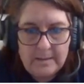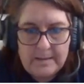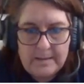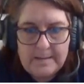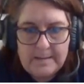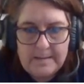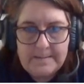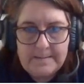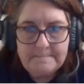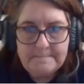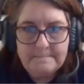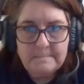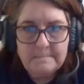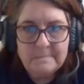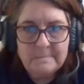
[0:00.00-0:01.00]

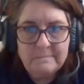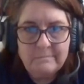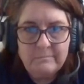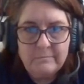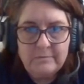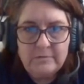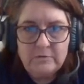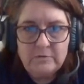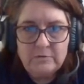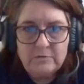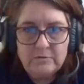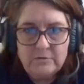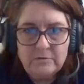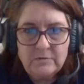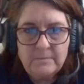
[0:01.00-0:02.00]
Um, doo, doo,
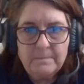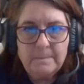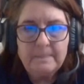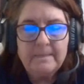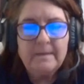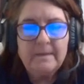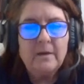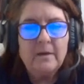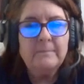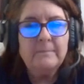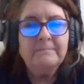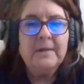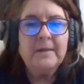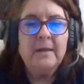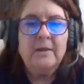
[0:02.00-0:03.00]
doo.
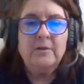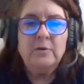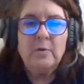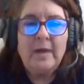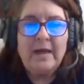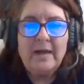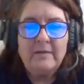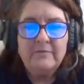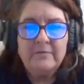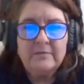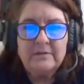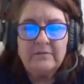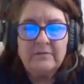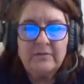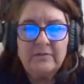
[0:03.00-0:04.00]
You have
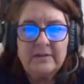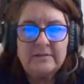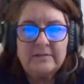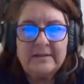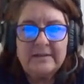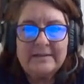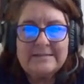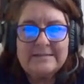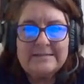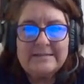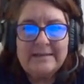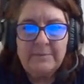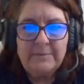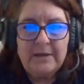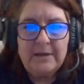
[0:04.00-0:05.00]
different things like
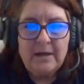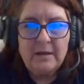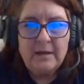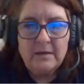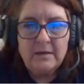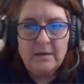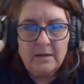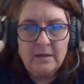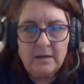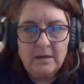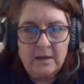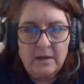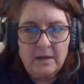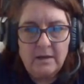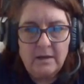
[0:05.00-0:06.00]
ischemia,
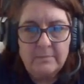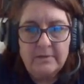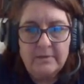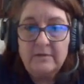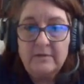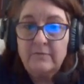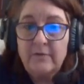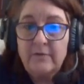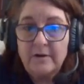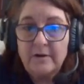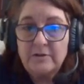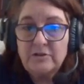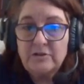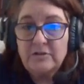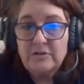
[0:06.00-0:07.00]

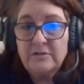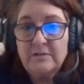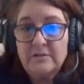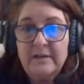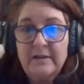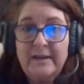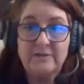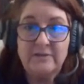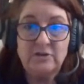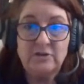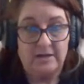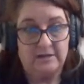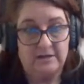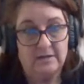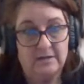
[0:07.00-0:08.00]
infarction,
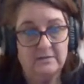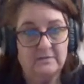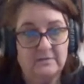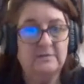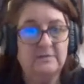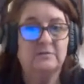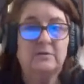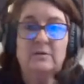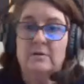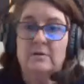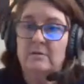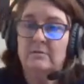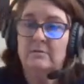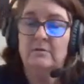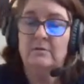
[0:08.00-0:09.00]
angina. These
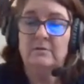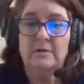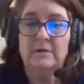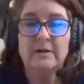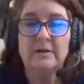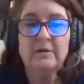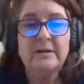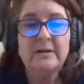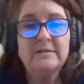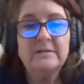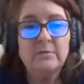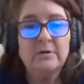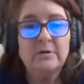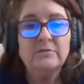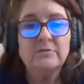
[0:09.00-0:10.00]
are kind of crazy
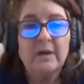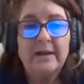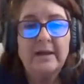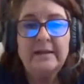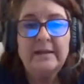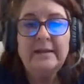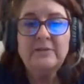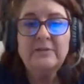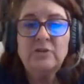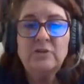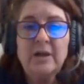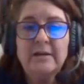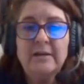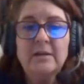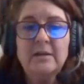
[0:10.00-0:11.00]
words, right?
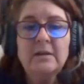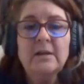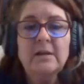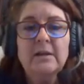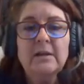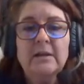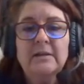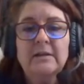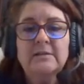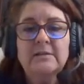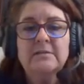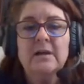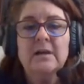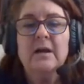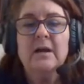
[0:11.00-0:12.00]
Angina
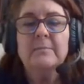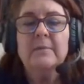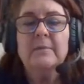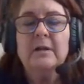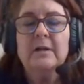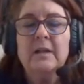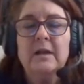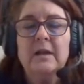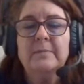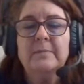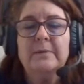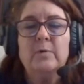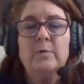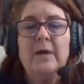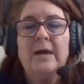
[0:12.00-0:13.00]
is a lot of
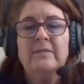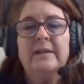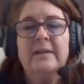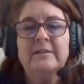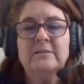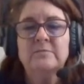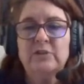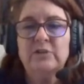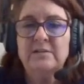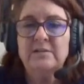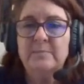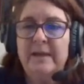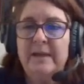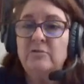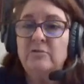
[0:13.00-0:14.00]
people have like some chest
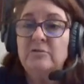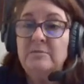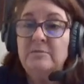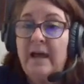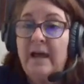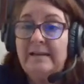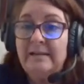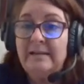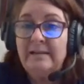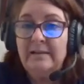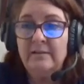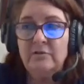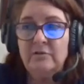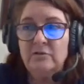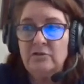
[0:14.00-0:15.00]
pain or some tightening
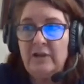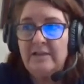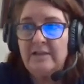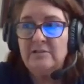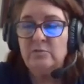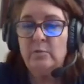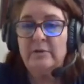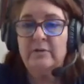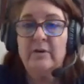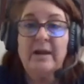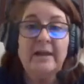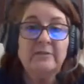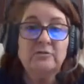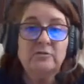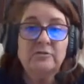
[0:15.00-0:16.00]
of their chest when they're
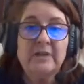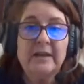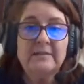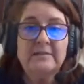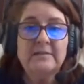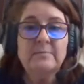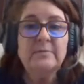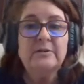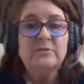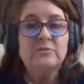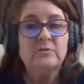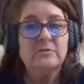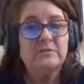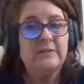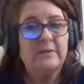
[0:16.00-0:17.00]
exercising, but as
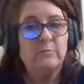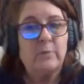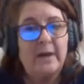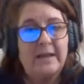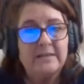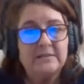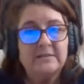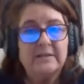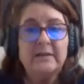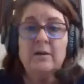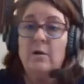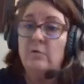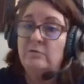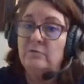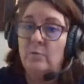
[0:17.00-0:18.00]
soon as they rest, it
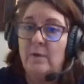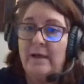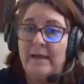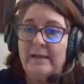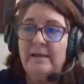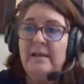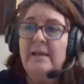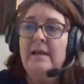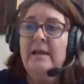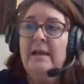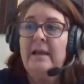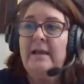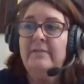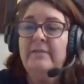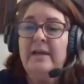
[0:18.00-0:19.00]
goes away,
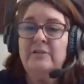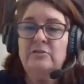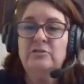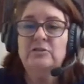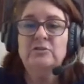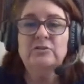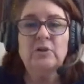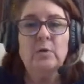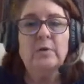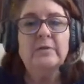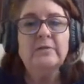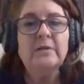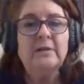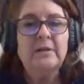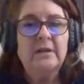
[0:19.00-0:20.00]
and that's just showing
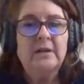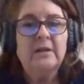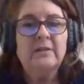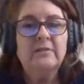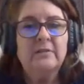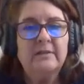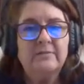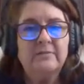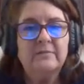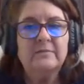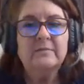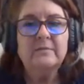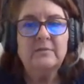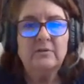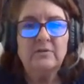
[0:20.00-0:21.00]
that they've
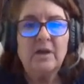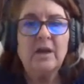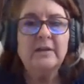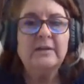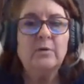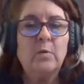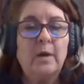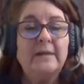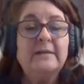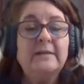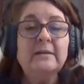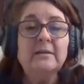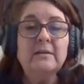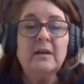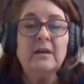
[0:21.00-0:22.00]
they're not quite
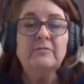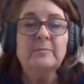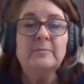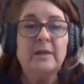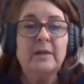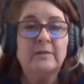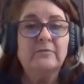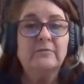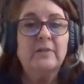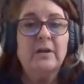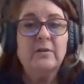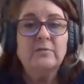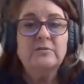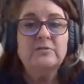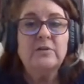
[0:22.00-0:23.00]
getting enough blood
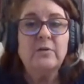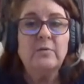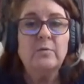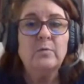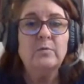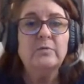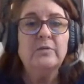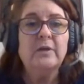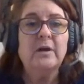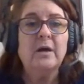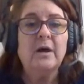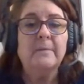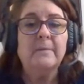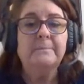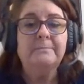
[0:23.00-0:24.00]
flow, so
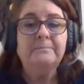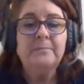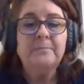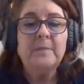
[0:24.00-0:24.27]
the